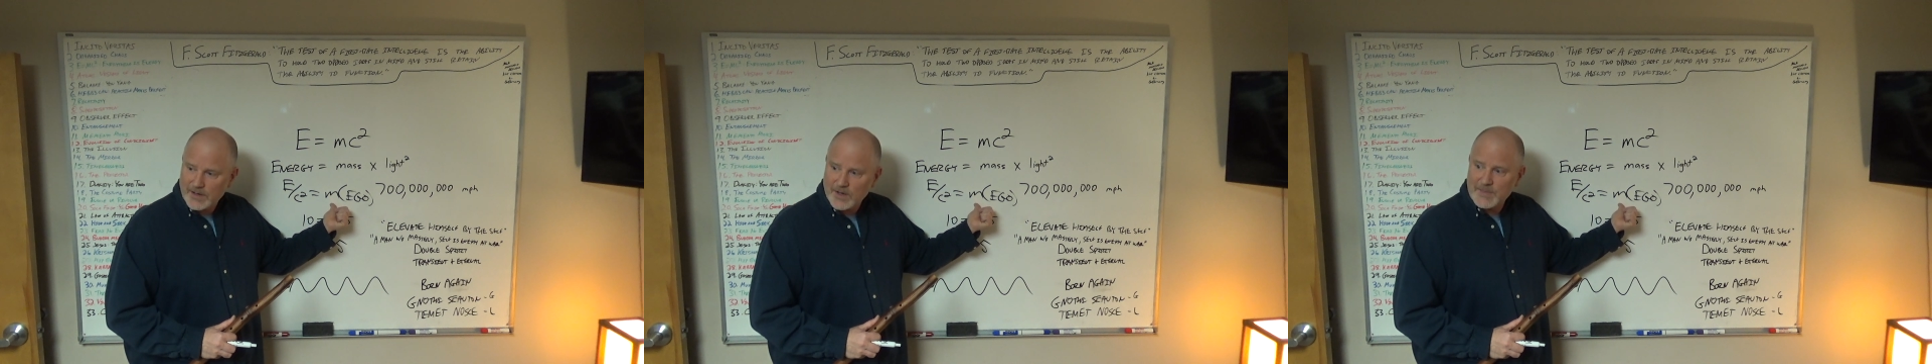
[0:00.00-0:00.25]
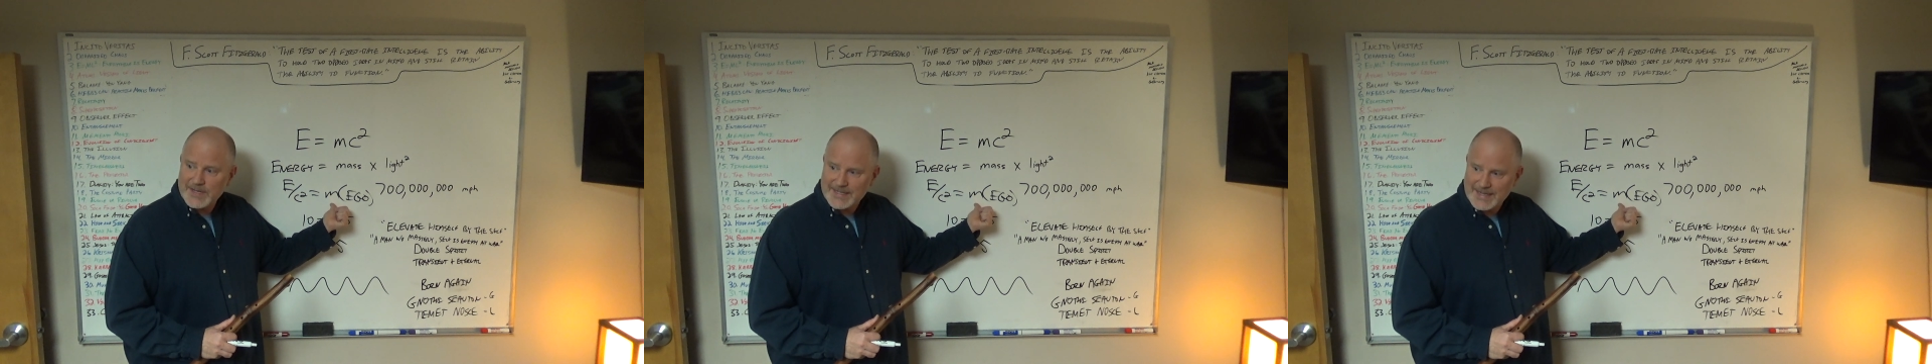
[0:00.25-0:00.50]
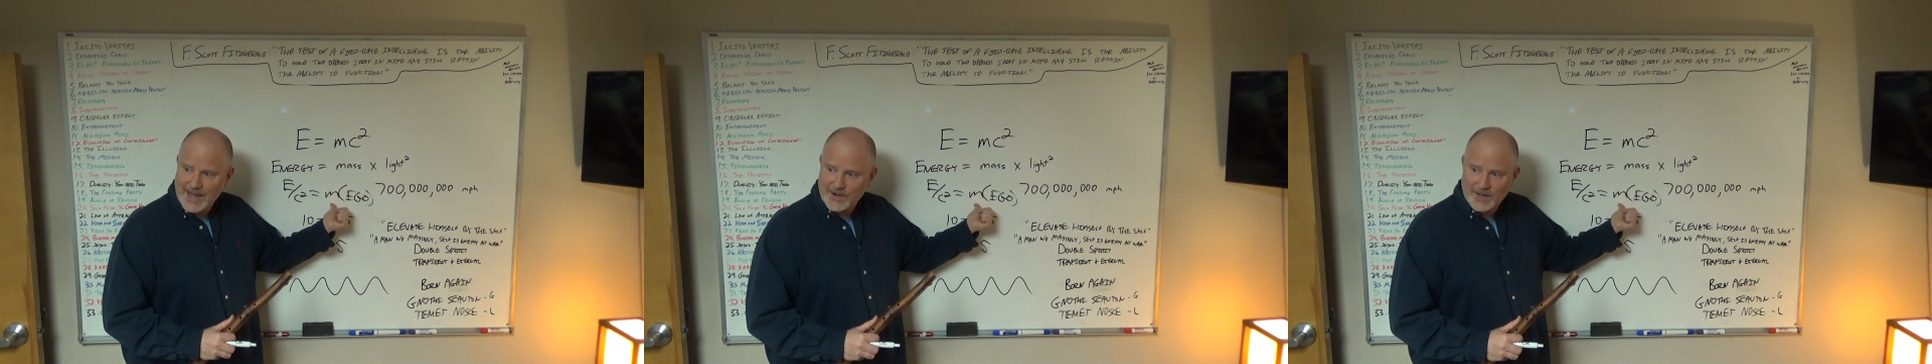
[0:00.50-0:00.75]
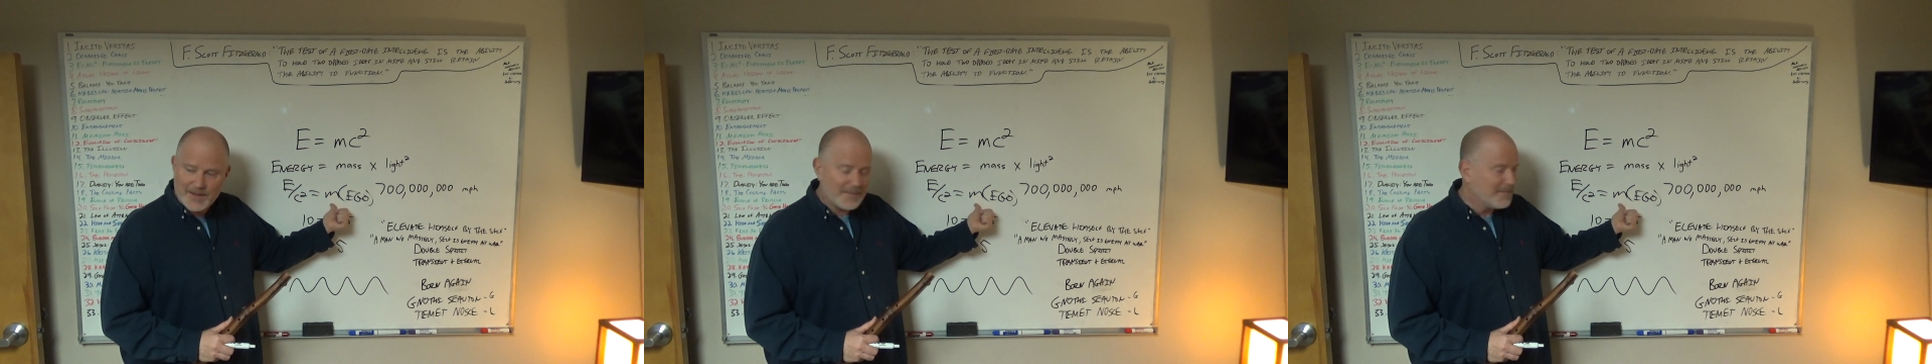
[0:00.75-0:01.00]
you're missing
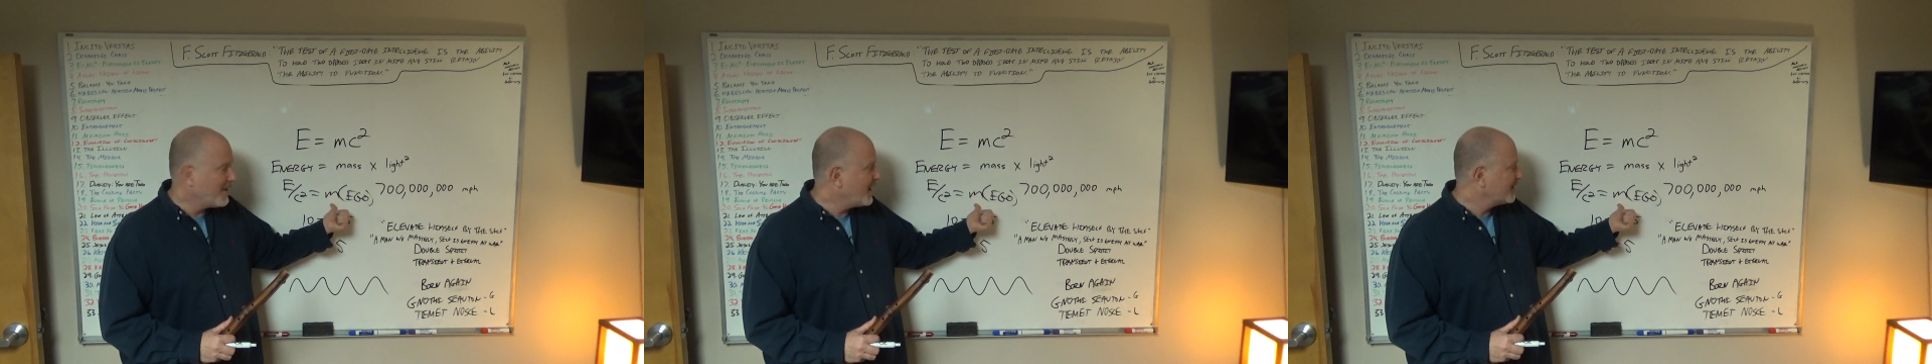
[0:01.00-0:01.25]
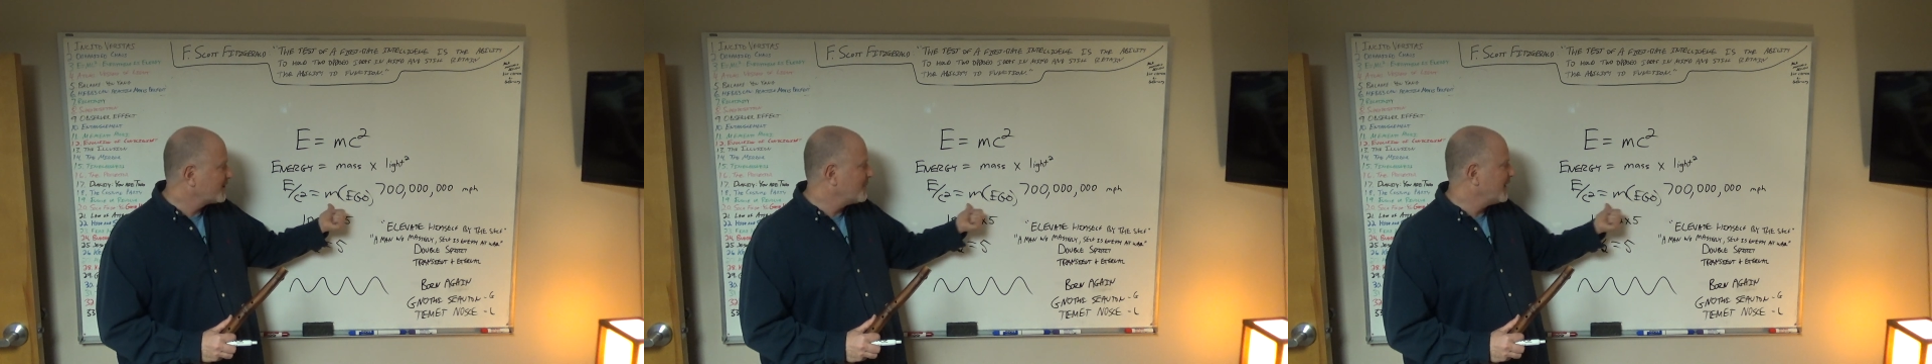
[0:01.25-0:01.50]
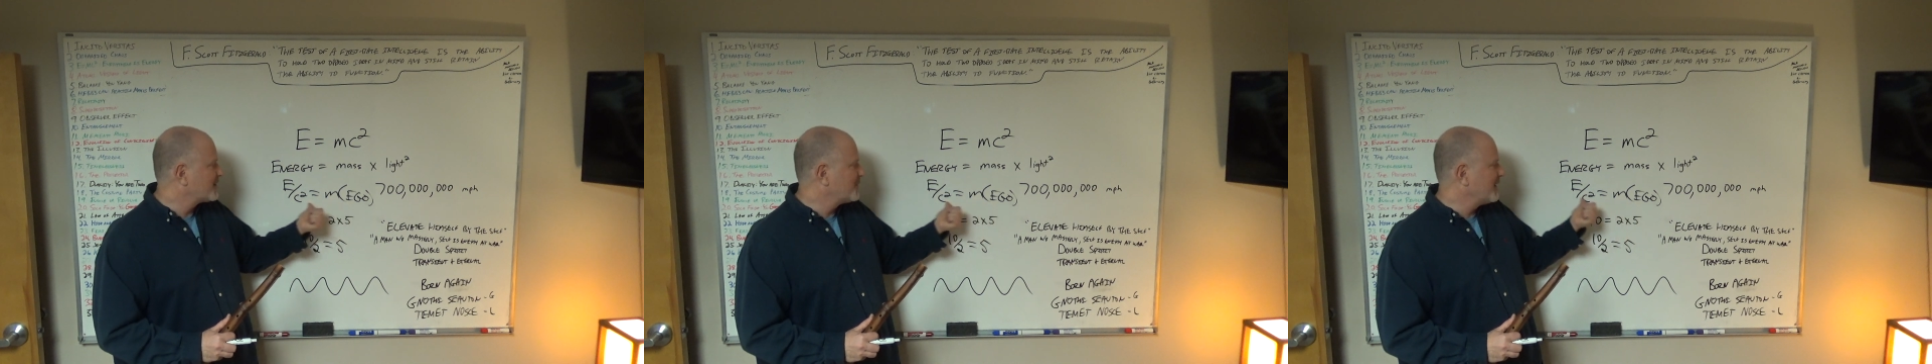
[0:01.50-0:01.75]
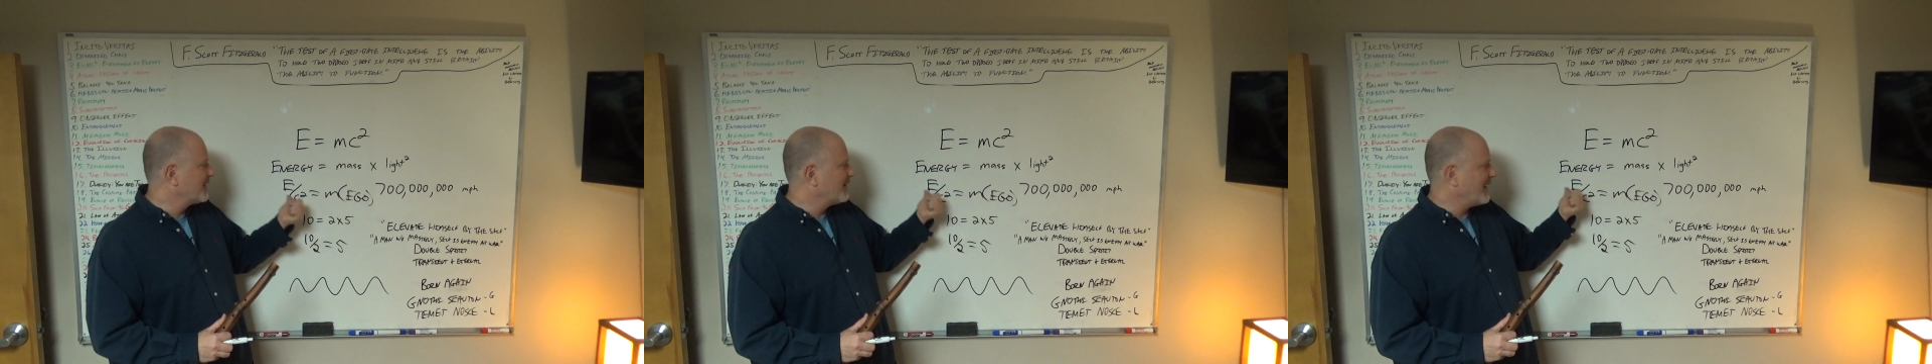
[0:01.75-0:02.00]
out on the much,
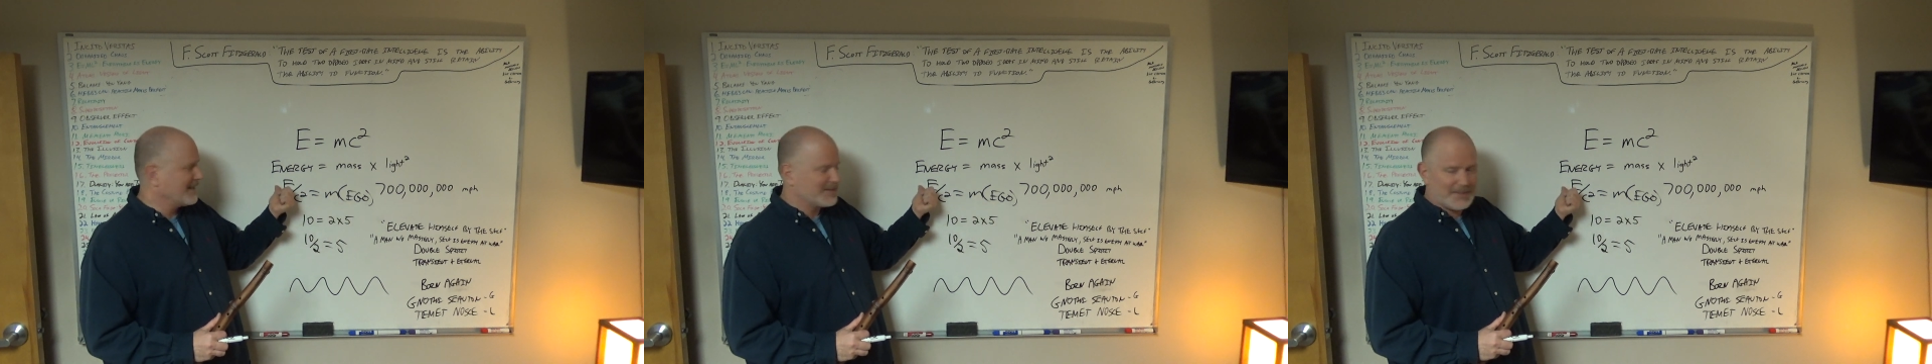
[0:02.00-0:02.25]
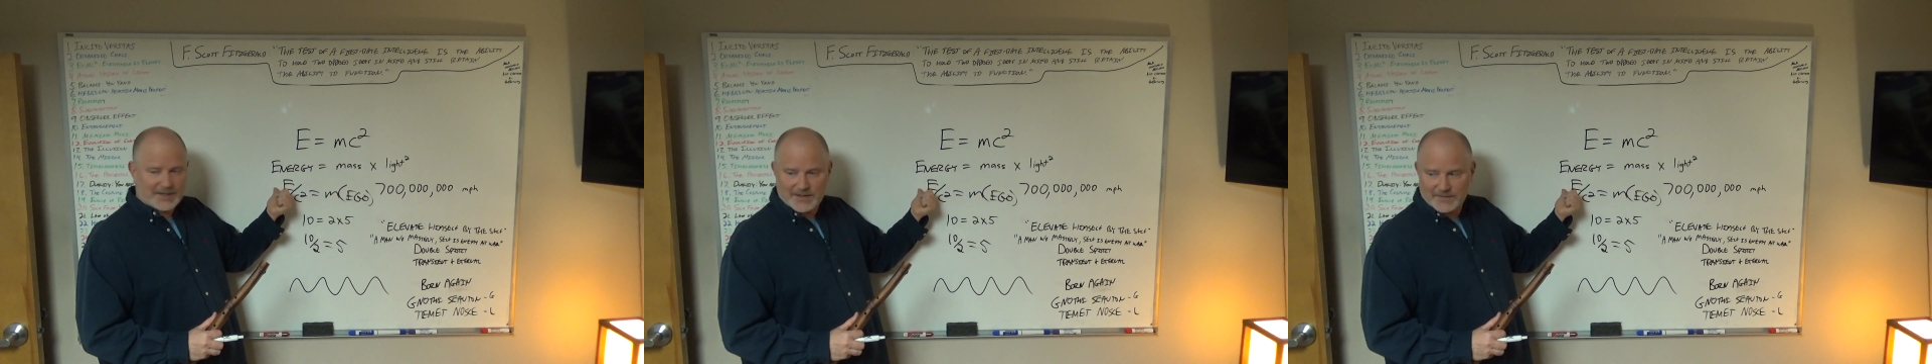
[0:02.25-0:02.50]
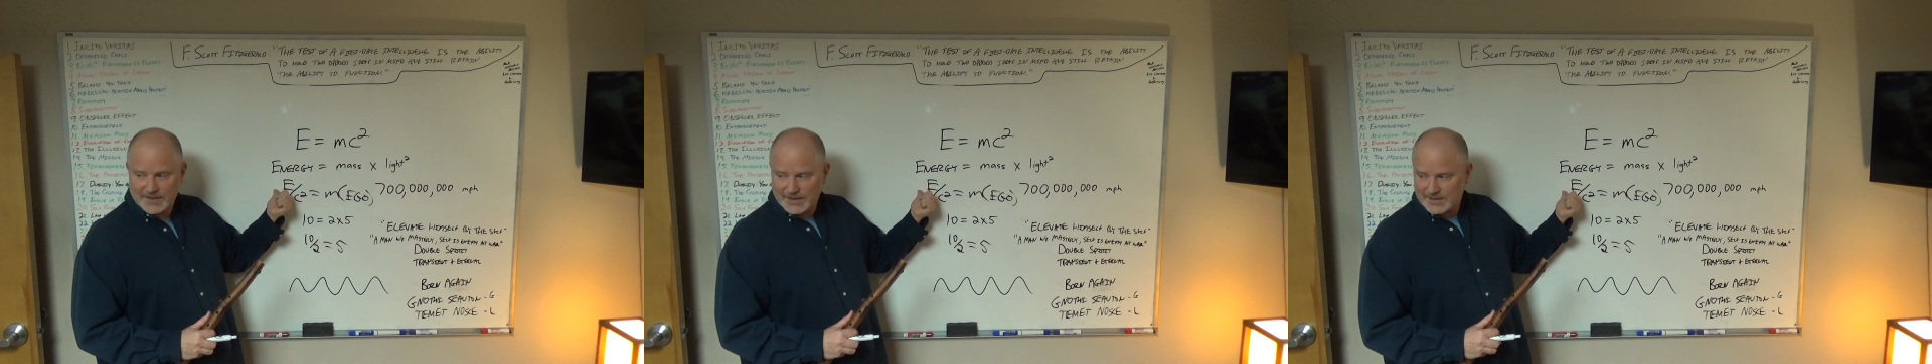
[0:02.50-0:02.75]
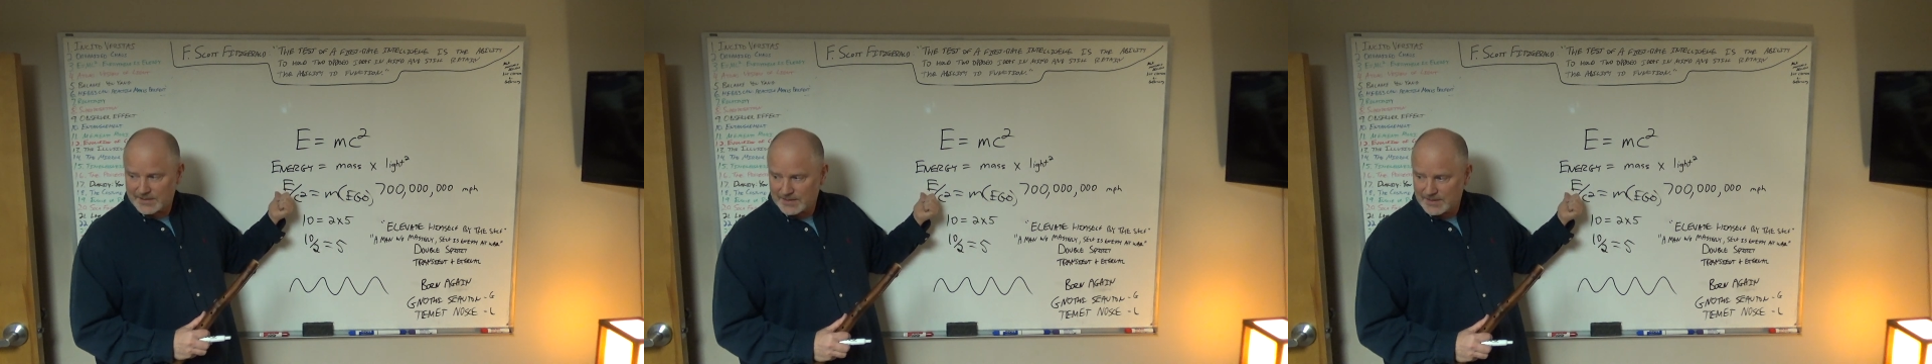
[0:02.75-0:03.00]
much bigger aspect of
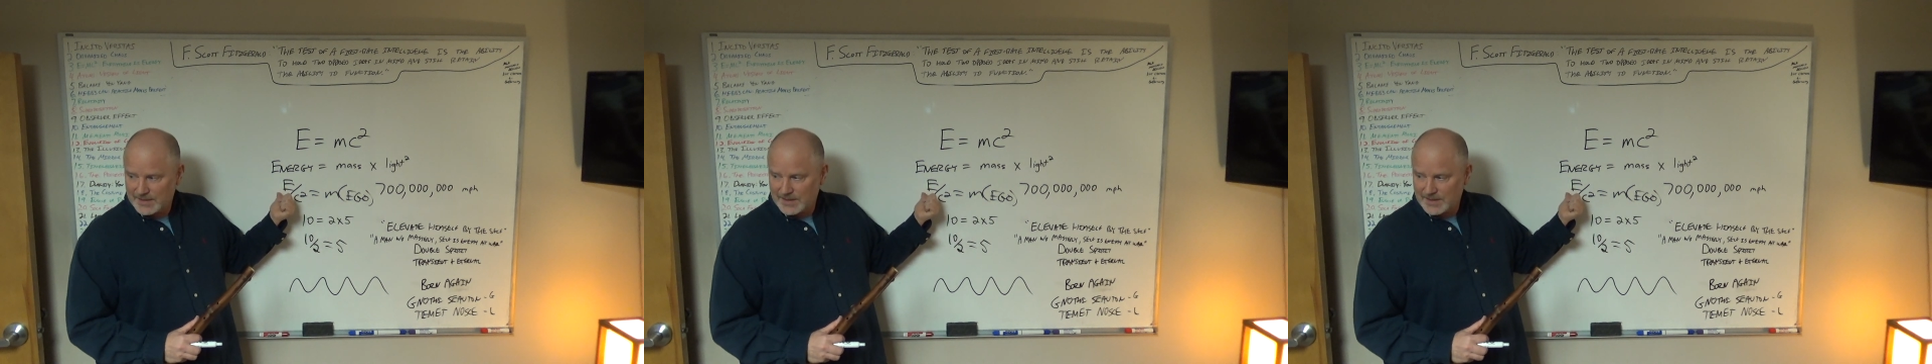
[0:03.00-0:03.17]
this.